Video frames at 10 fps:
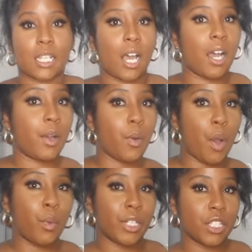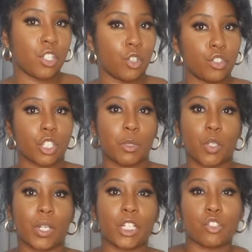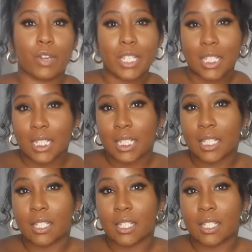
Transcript: I wanted to not just be doing like dresses